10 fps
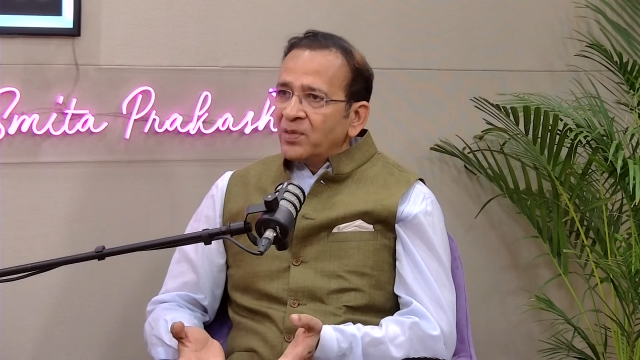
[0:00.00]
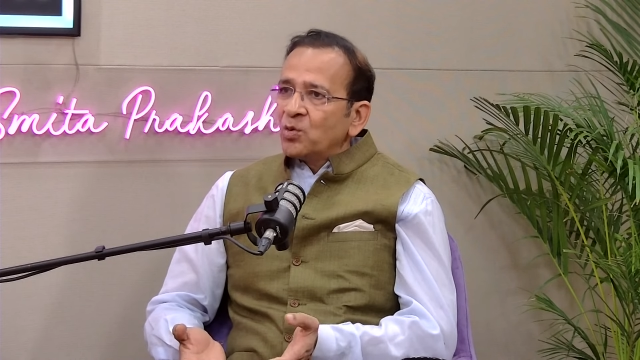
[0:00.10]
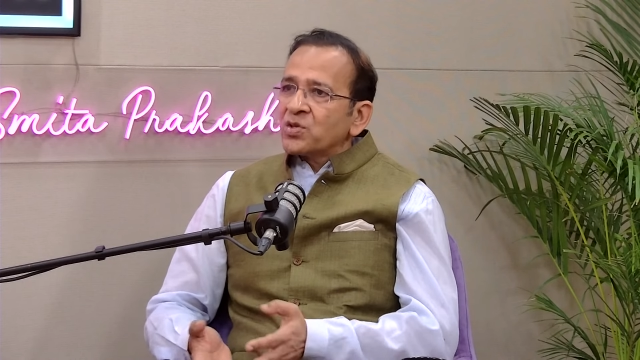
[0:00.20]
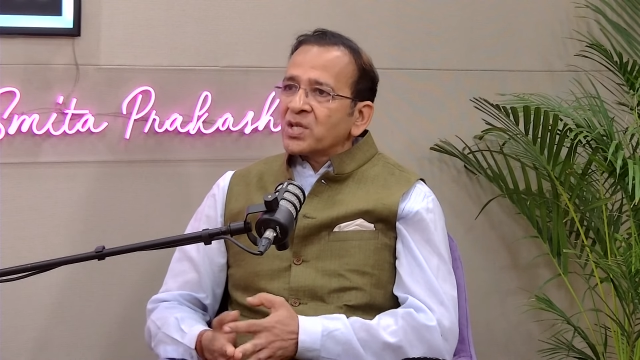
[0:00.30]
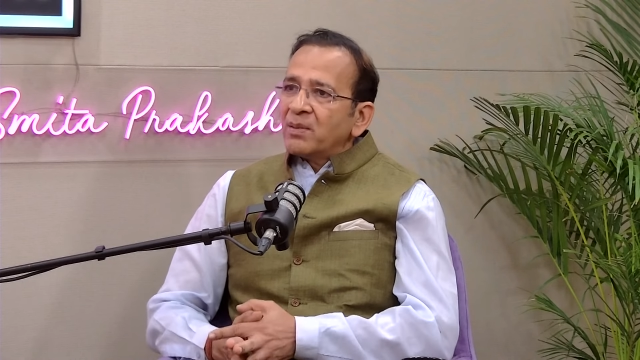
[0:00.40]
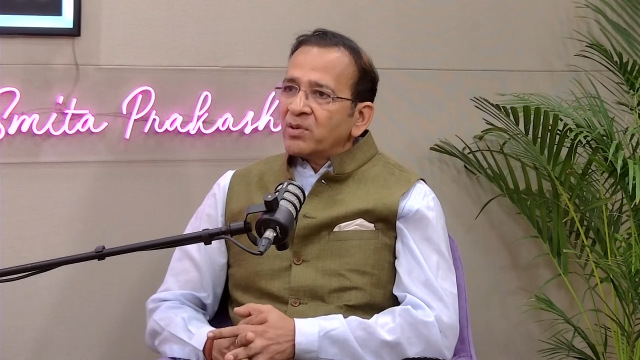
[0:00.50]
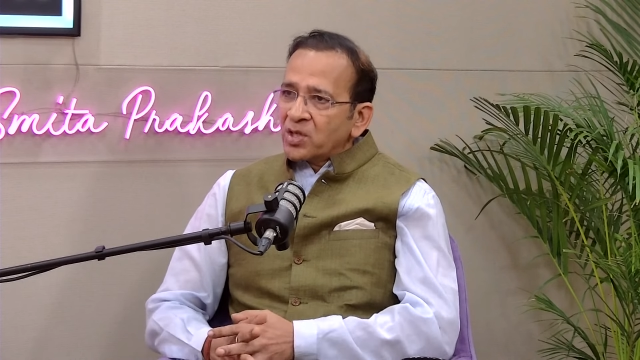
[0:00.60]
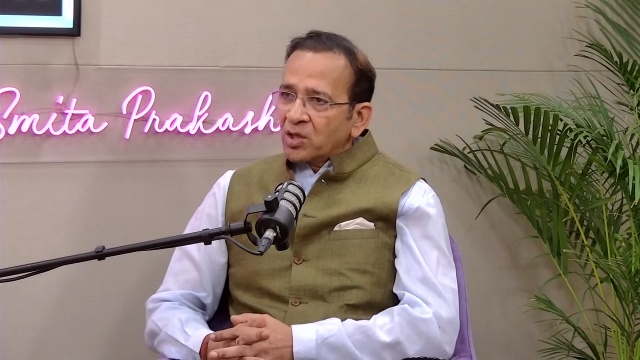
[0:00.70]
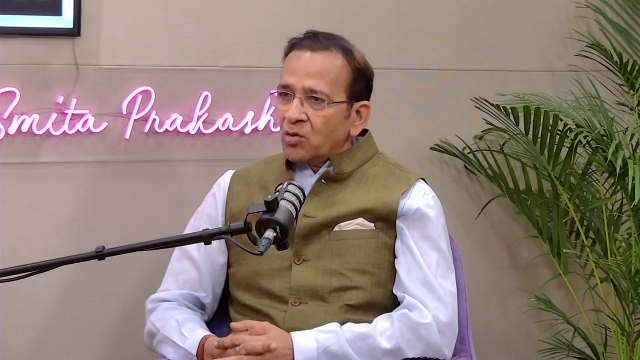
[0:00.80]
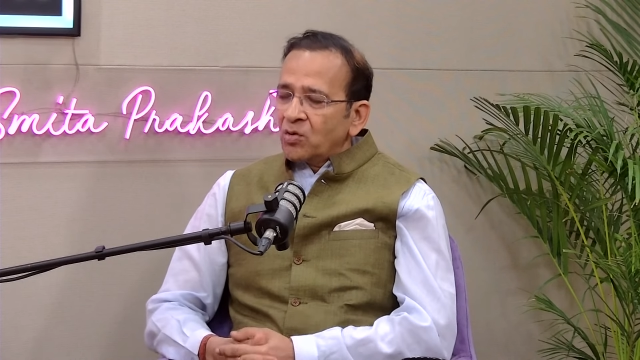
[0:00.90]
those
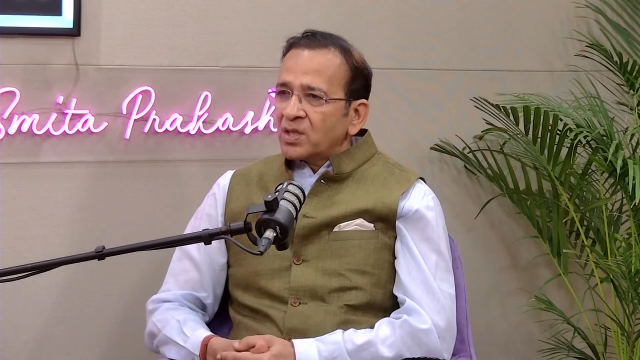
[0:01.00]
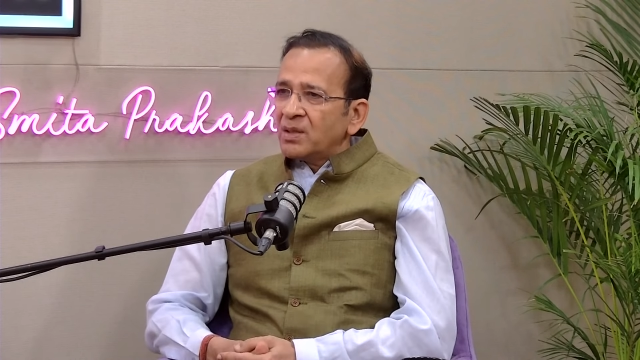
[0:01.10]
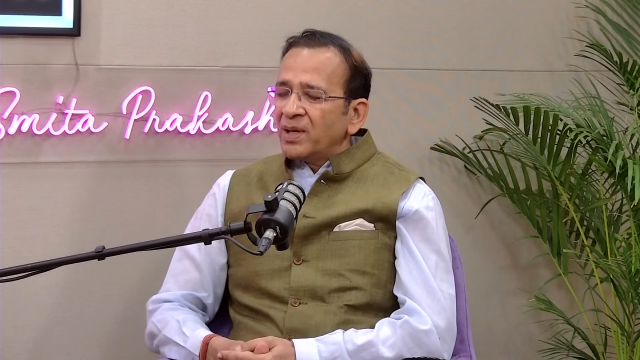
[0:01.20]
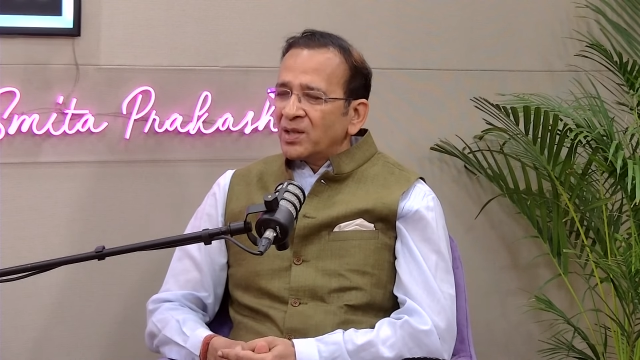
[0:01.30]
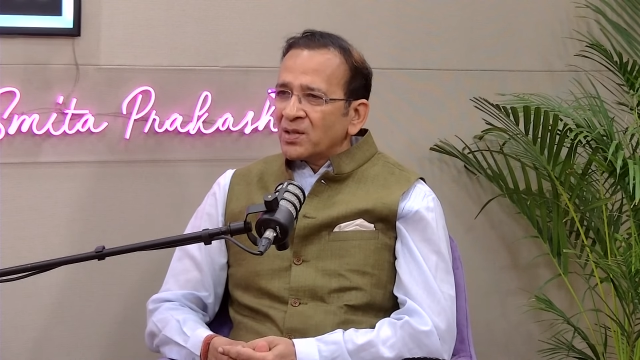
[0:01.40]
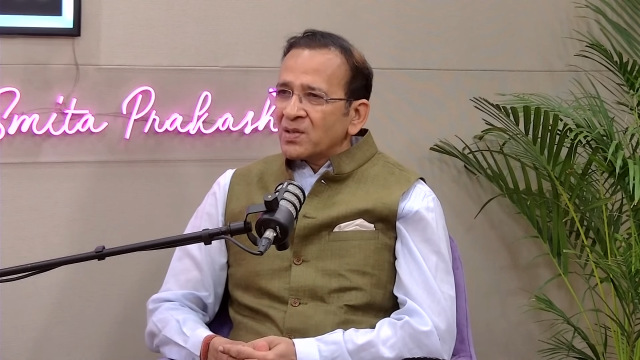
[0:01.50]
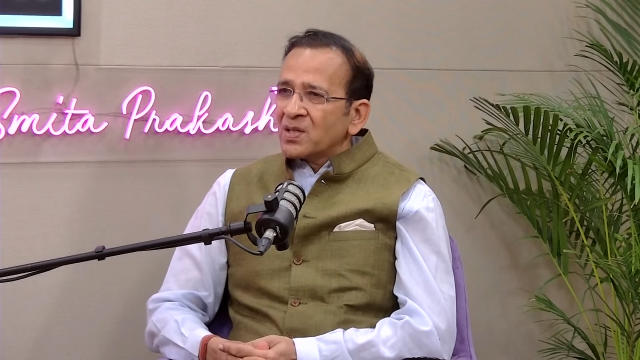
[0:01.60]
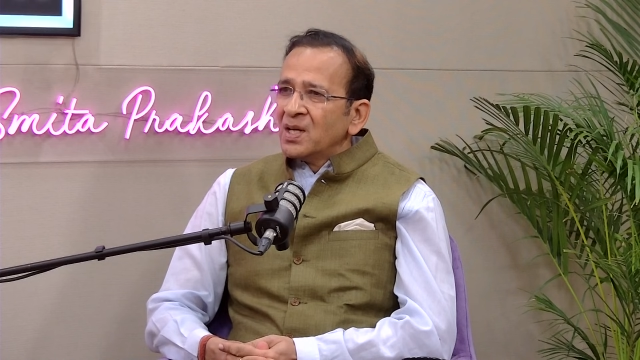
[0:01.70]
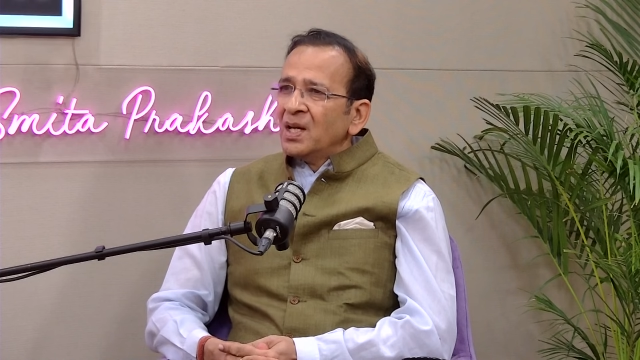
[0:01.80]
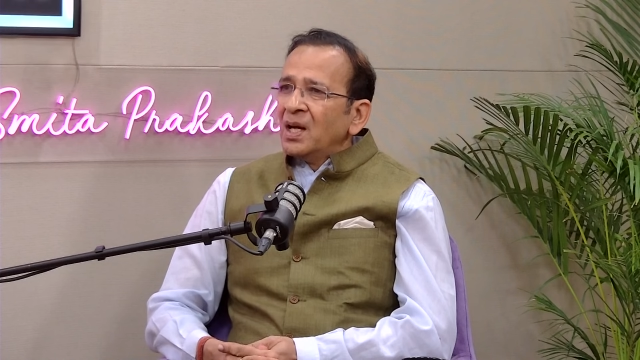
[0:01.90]
cybersecurity methods
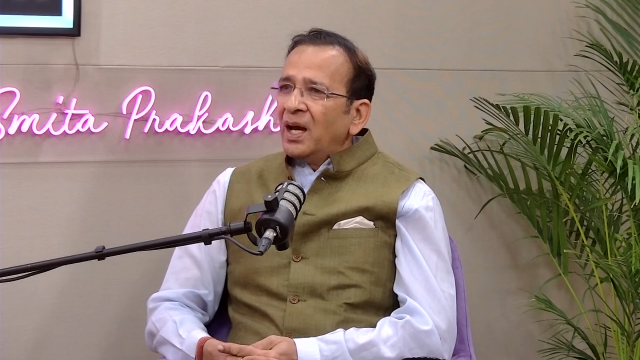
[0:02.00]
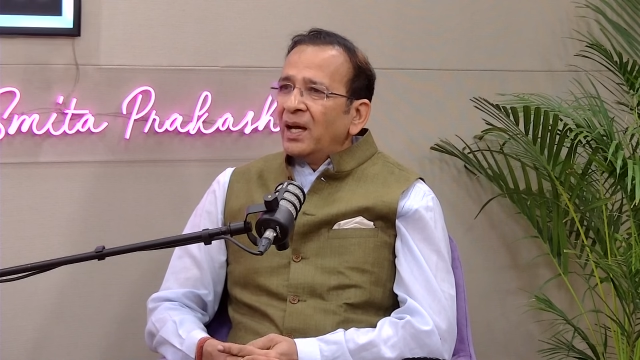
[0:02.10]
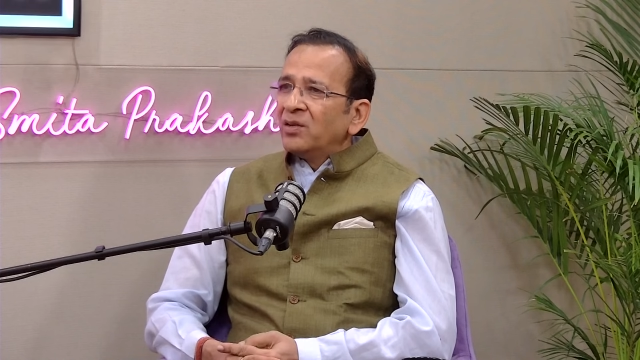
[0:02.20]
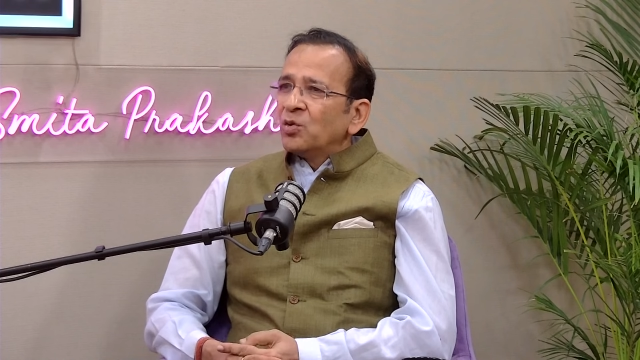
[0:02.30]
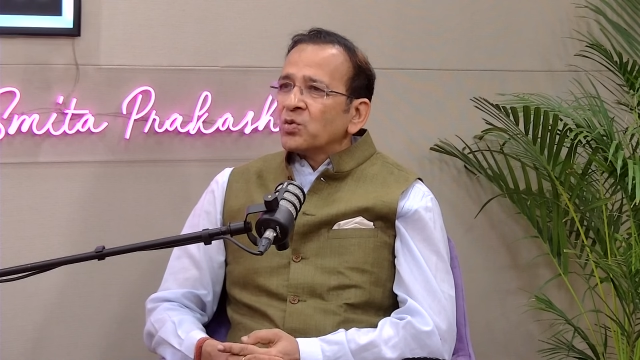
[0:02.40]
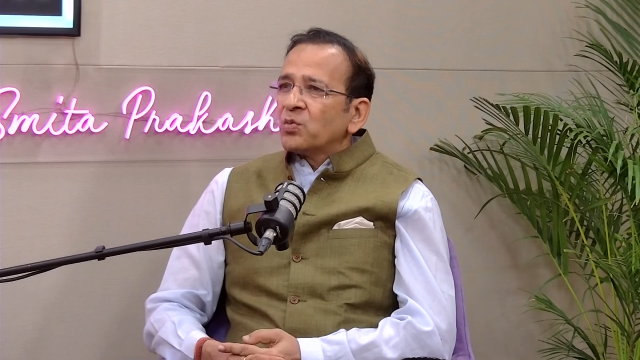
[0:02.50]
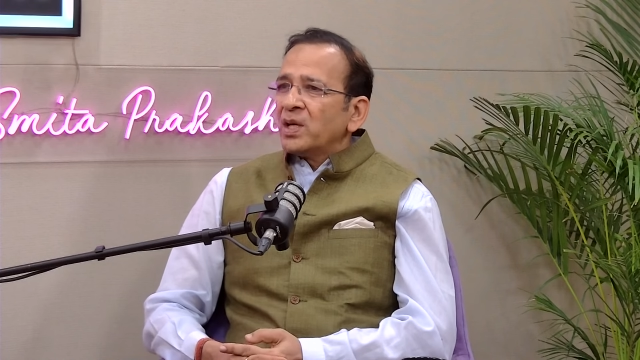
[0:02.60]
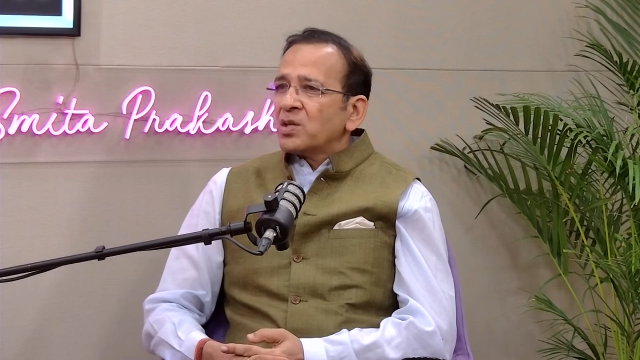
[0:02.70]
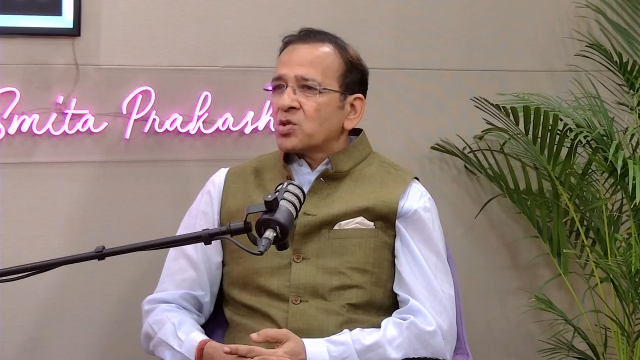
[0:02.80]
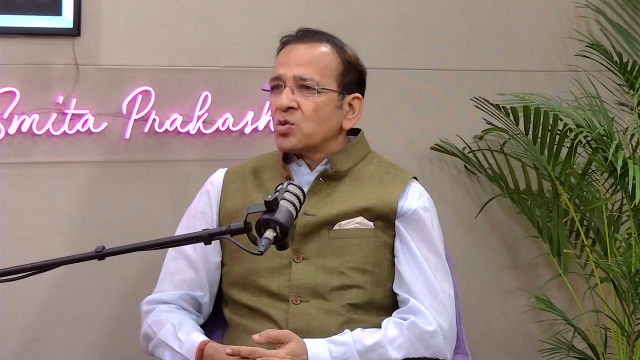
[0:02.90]
and those
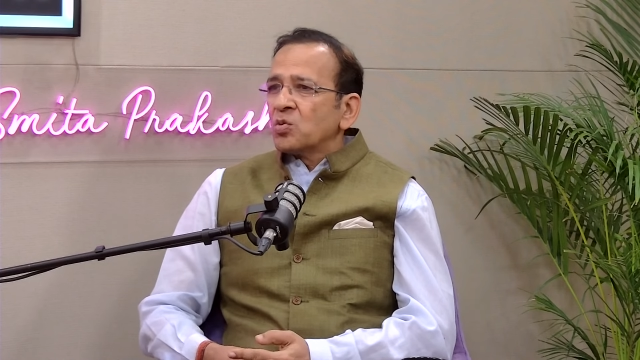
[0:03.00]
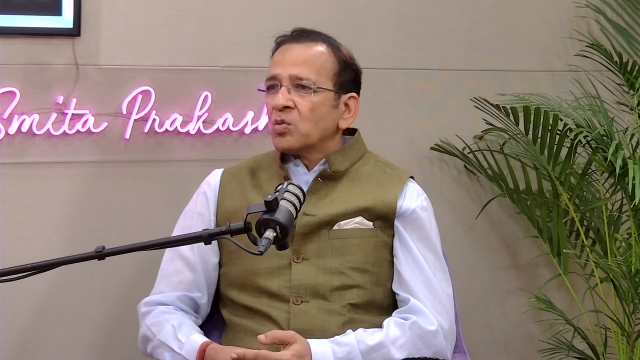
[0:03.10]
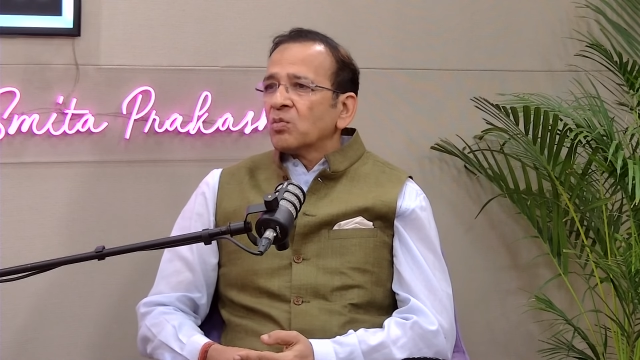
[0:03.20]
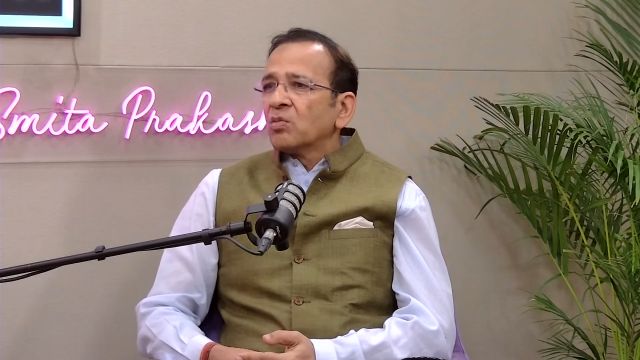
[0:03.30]
ways to,